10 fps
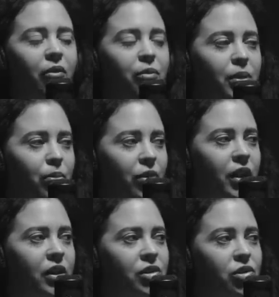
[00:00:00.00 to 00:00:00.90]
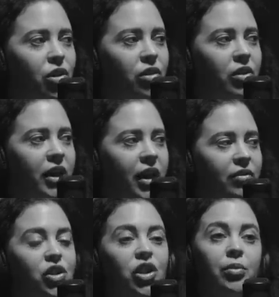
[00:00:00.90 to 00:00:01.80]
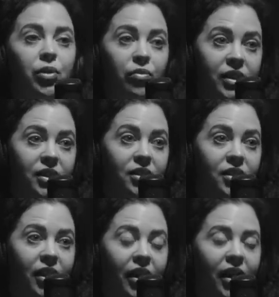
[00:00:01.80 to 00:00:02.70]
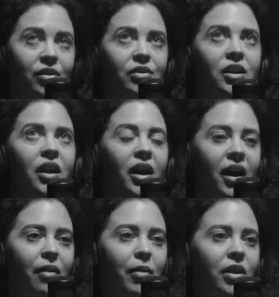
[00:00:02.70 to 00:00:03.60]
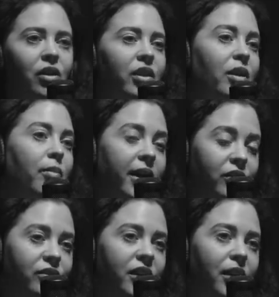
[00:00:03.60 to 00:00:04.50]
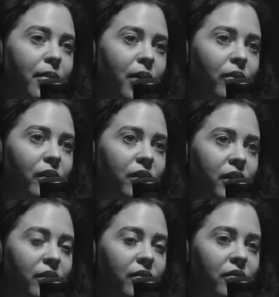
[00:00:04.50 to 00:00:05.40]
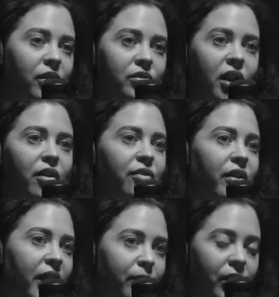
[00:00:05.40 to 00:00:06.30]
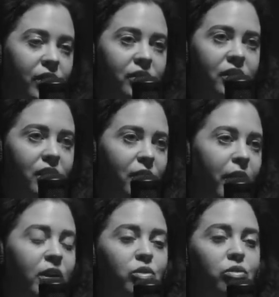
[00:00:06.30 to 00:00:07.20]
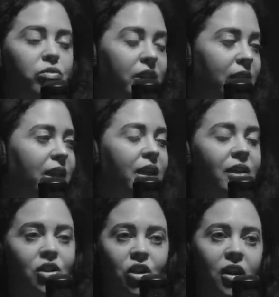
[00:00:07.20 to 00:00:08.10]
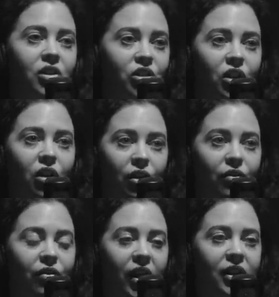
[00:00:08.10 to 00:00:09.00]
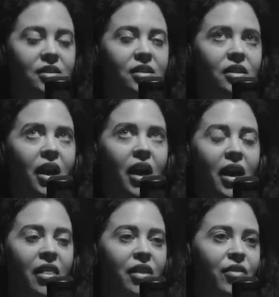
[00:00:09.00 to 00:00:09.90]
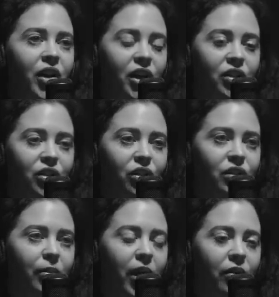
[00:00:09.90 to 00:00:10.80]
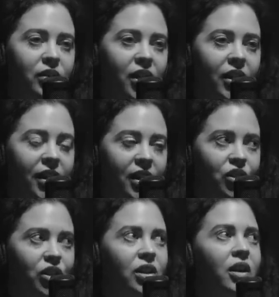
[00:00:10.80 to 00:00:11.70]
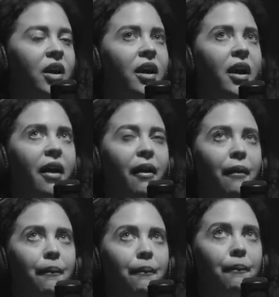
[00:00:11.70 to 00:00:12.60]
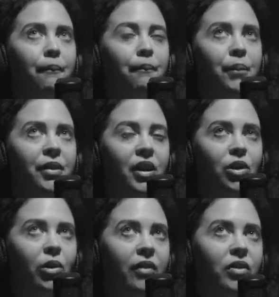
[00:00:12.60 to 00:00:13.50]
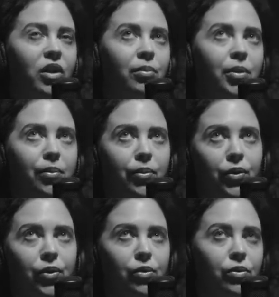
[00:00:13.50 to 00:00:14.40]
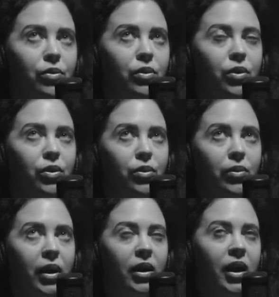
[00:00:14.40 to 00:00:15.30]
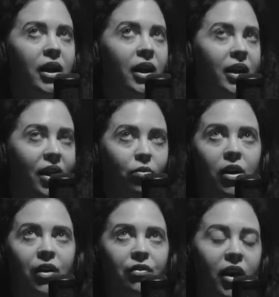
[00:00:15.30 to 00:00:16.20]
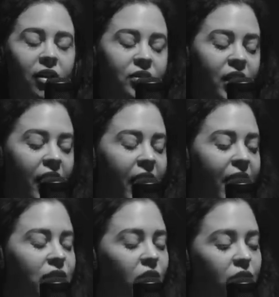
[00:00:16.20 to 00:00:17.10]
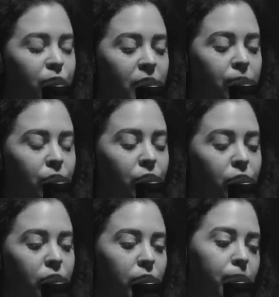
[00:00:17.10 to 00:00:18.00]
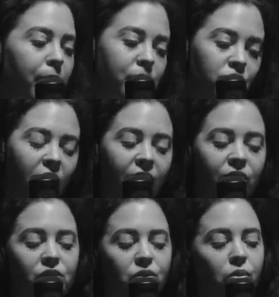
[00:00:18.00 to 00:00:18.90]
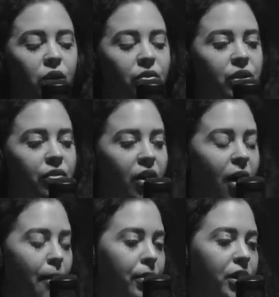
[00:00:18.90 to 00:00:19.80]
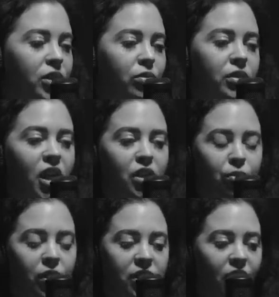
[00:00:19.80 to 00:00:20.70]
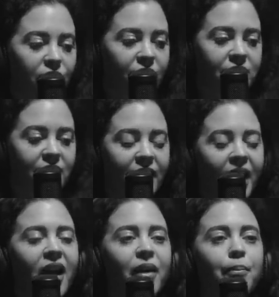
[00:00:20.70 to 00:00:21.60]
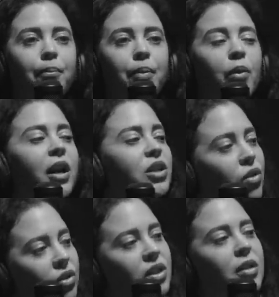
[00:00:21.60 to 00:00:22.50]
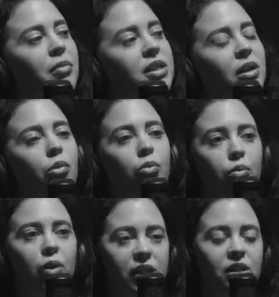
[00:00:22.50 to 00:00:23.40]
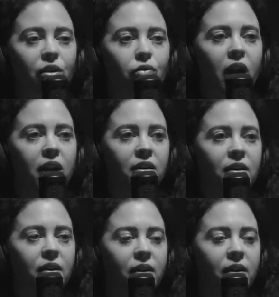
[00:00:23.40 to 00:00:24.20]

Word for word: have people that are certainly have legitimate reasons to get out. Um, a lot of the commandos that I met with that are you know, terrified because the commandos were really leading the charge in a lot of the fights, and and they're very concerned about retaliation. Um, but then you have a lot of people who who and, and, again what i found a lot of people who were maybe drivers or worked for different companies who are desperate and terrified to get out but when i talk to them i say well where's the threat